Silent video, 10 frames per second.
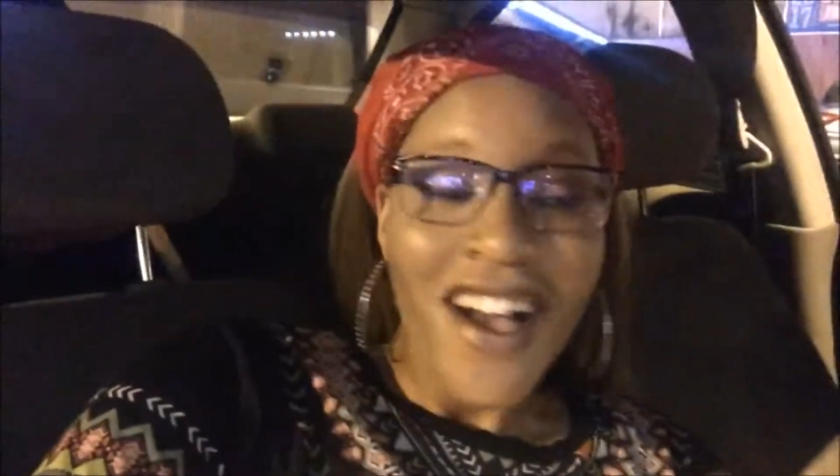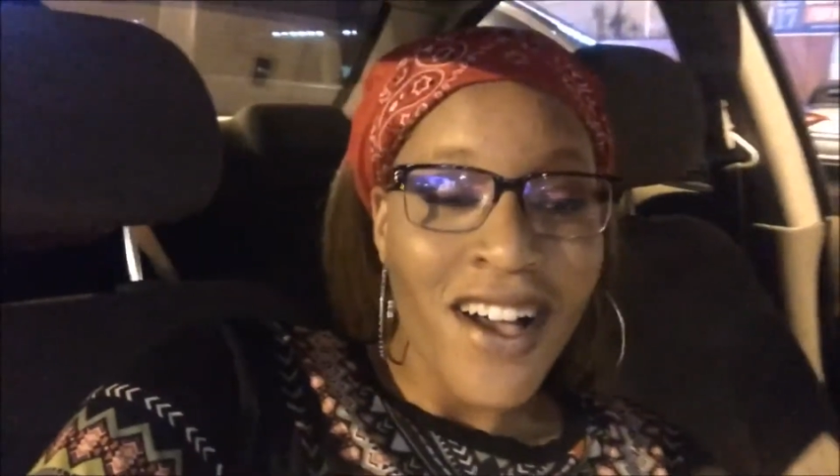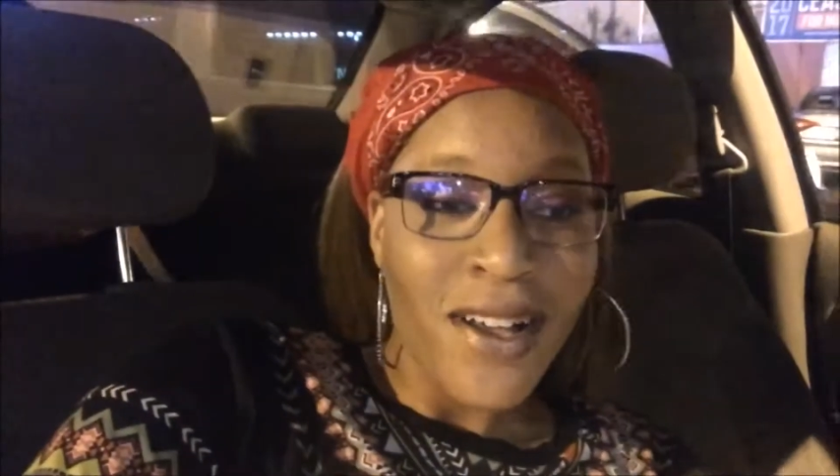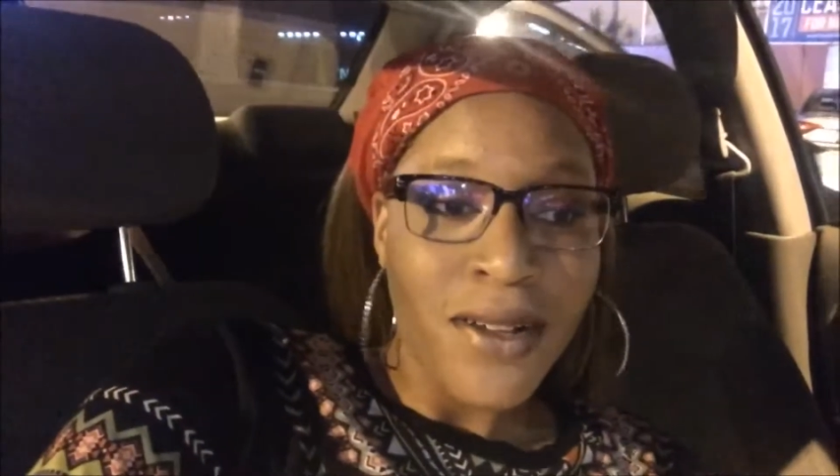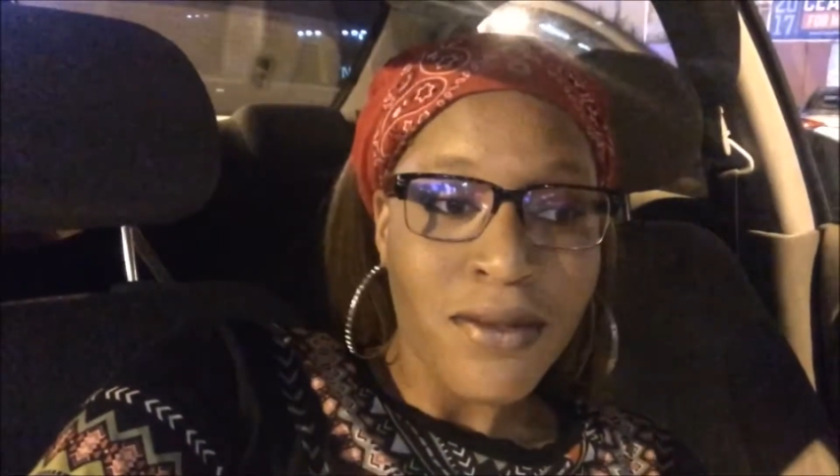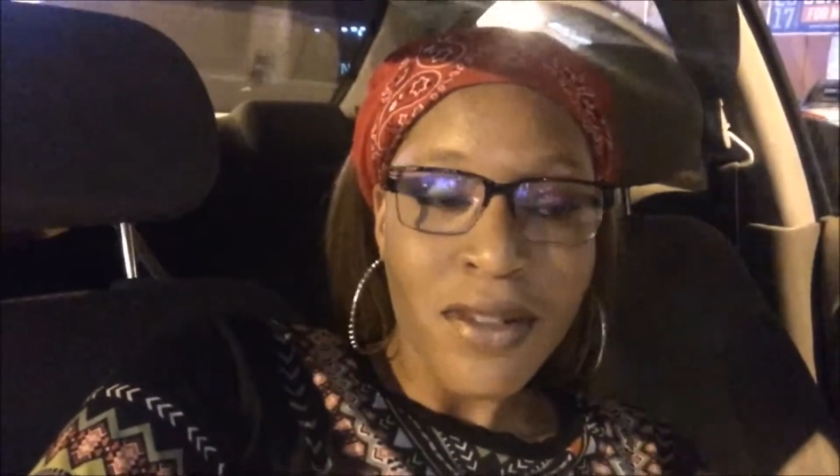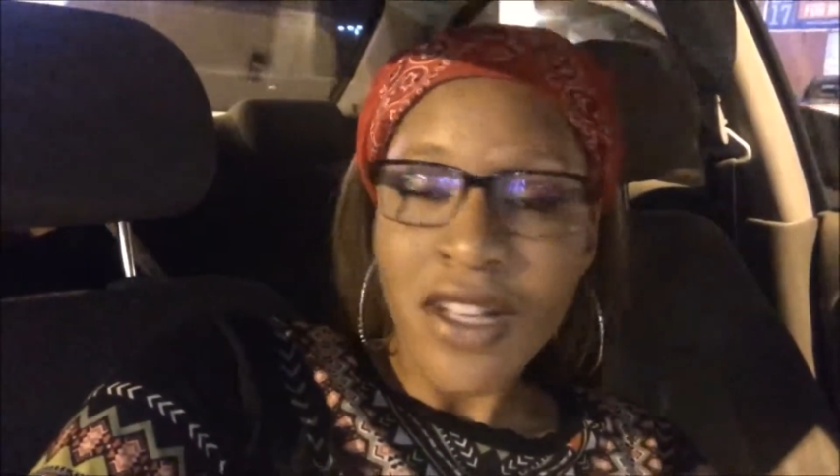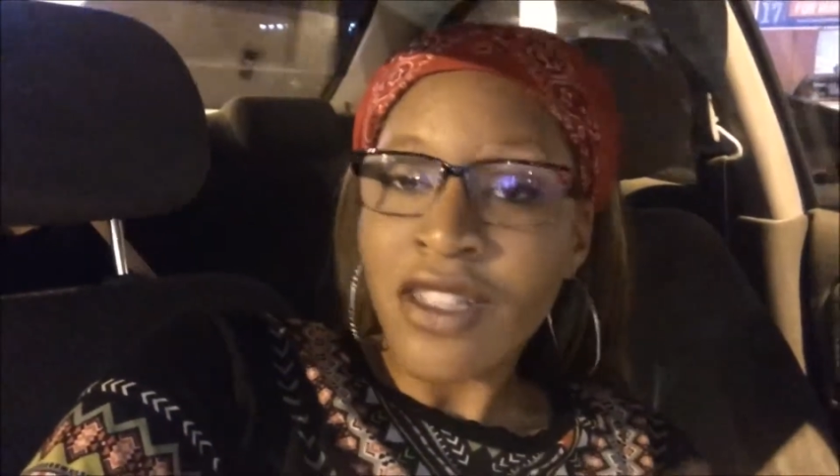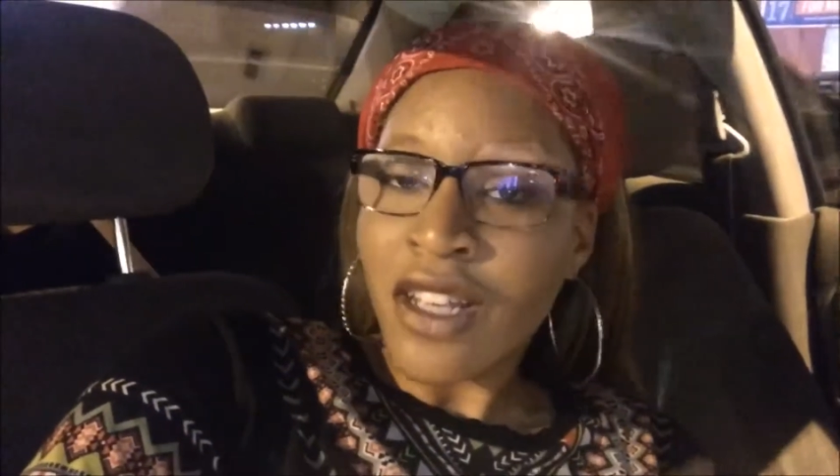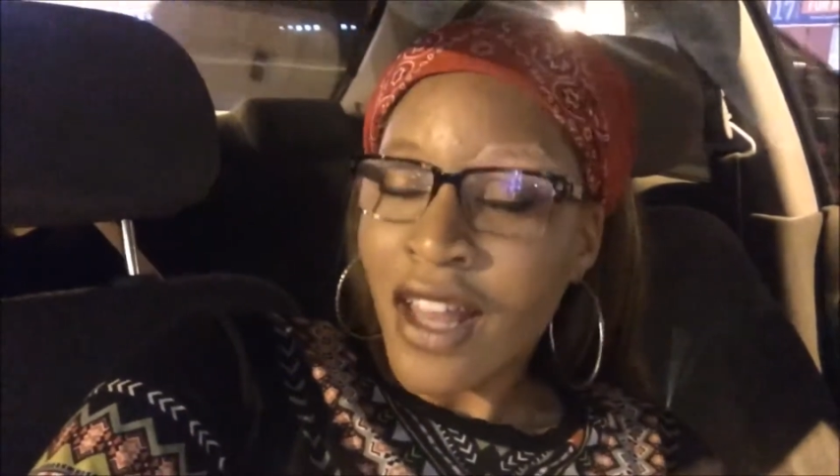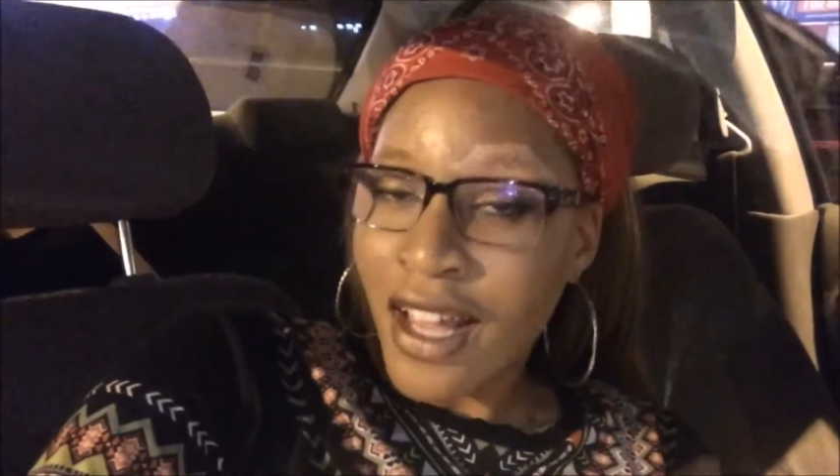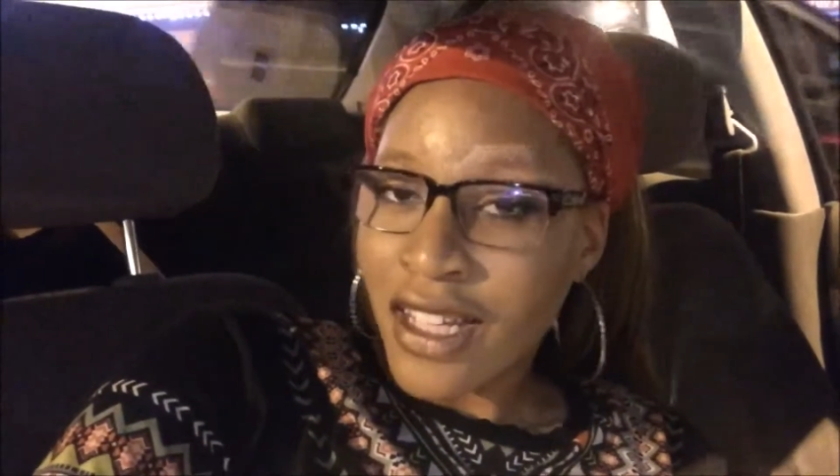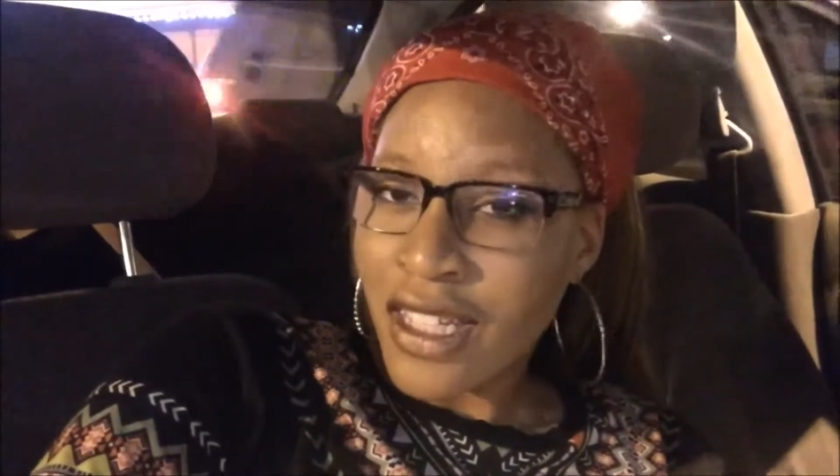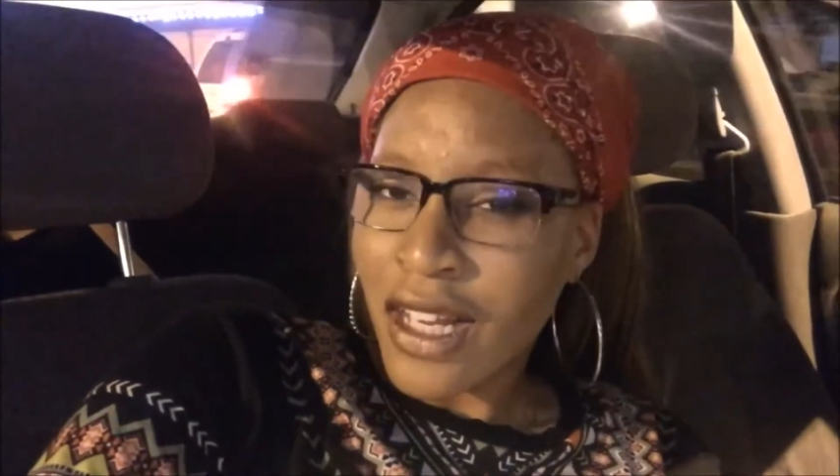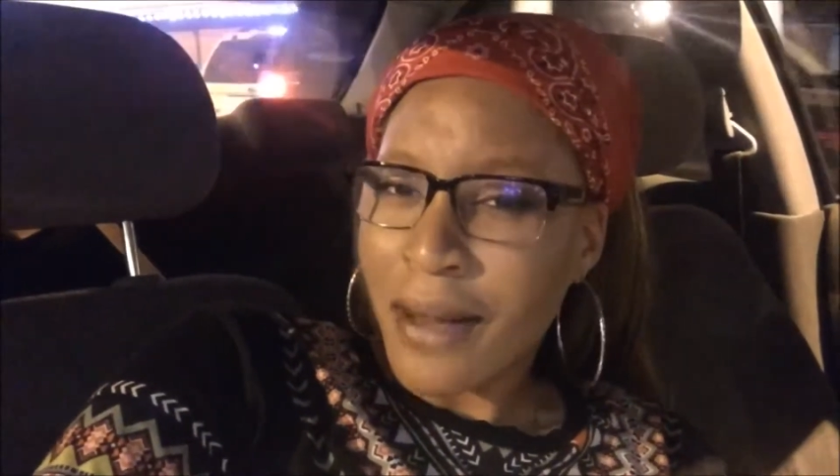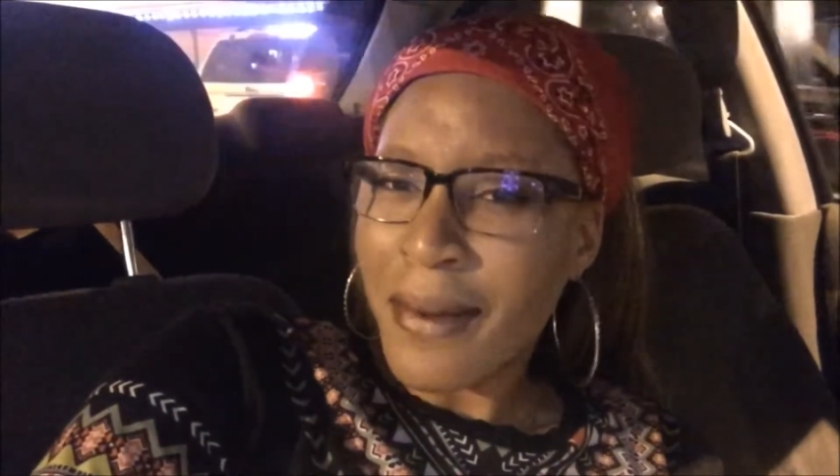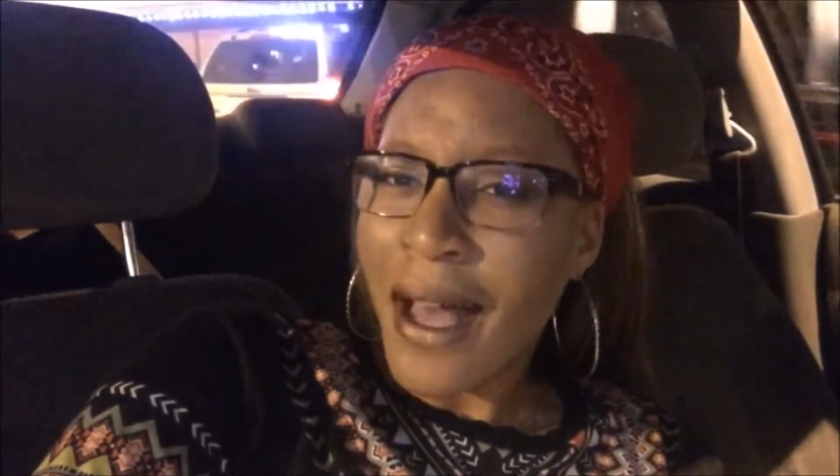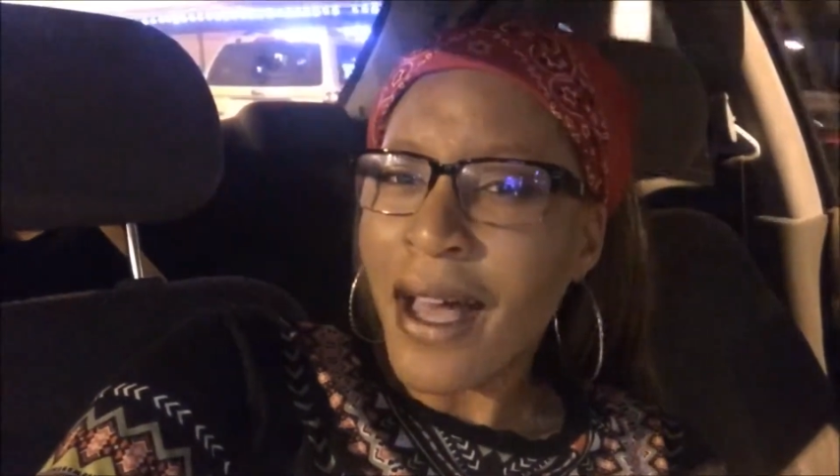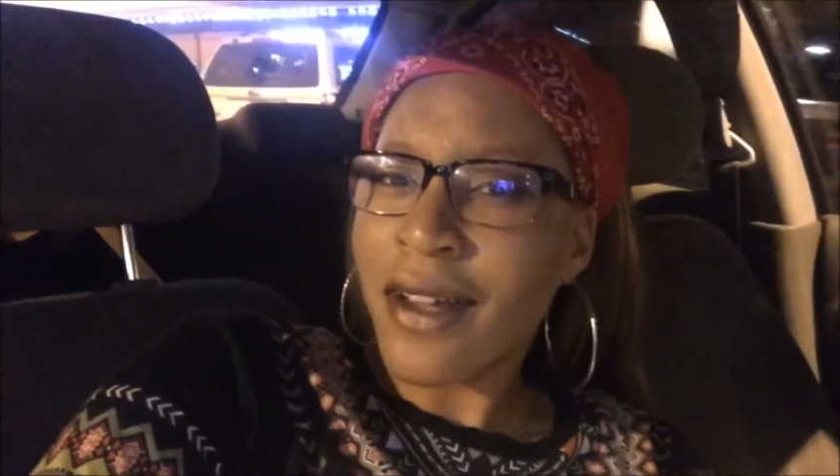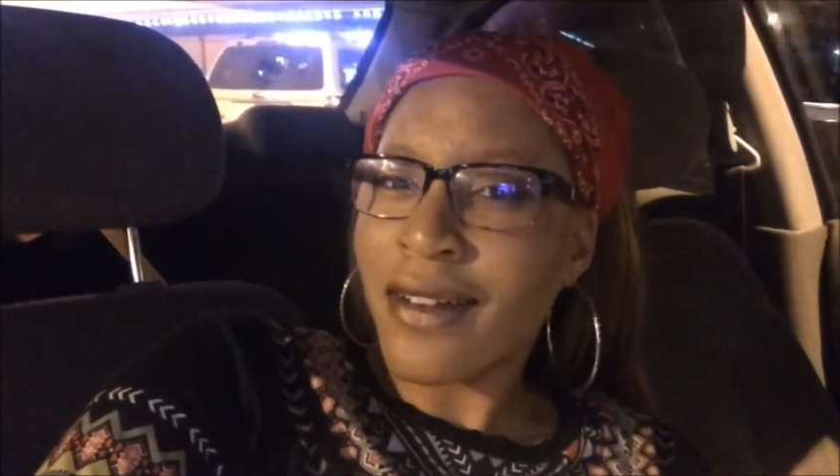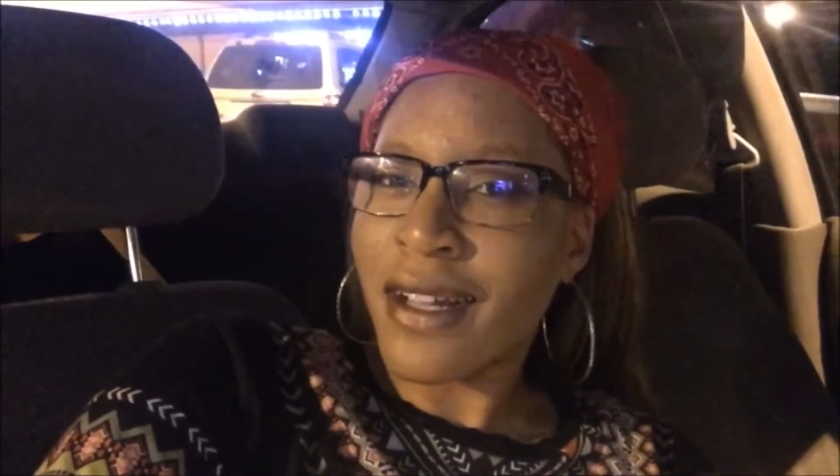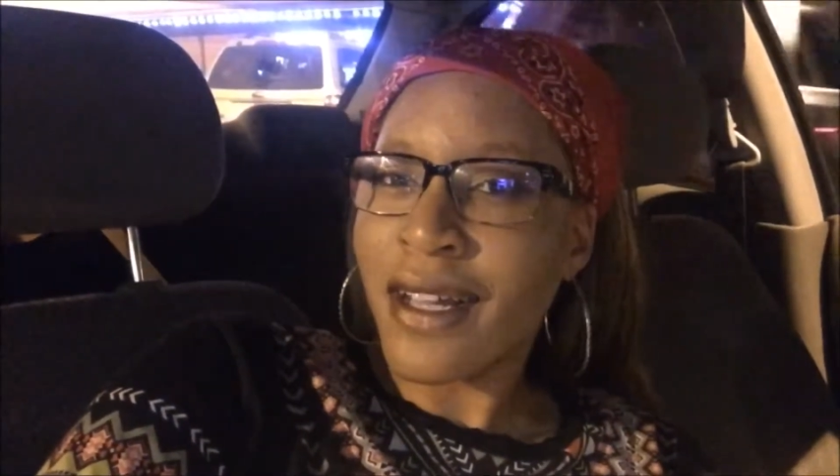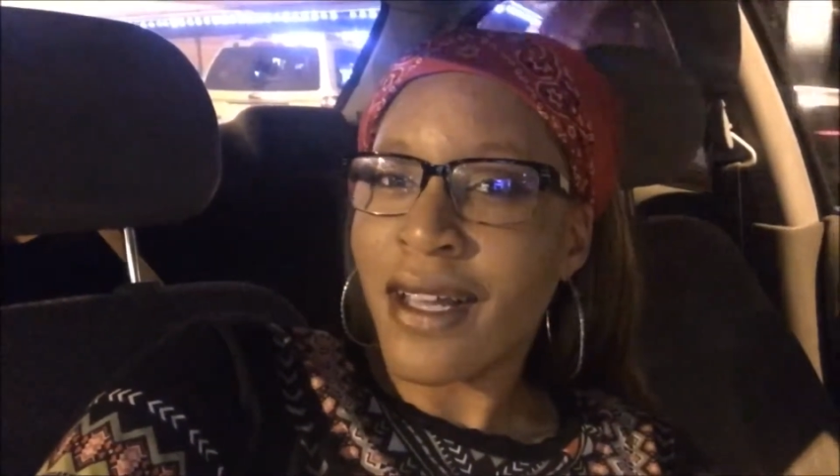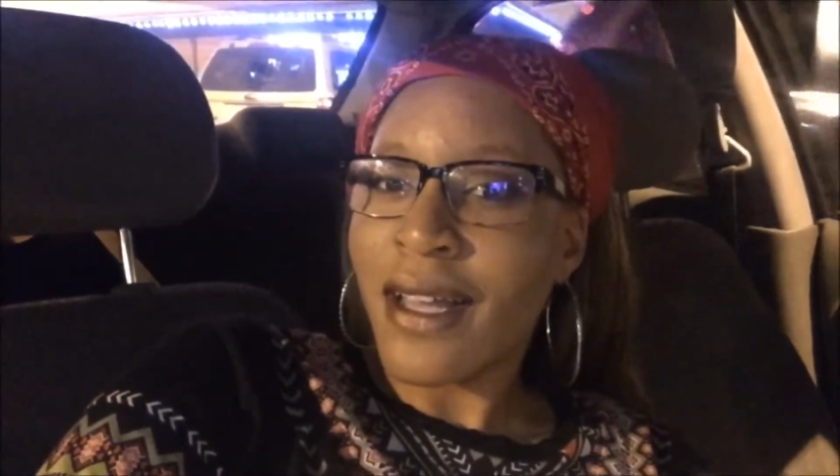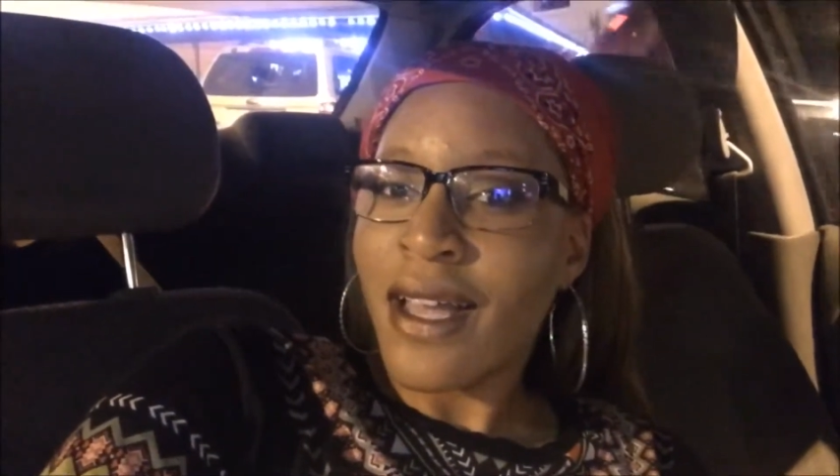Because like I said, I'm hungry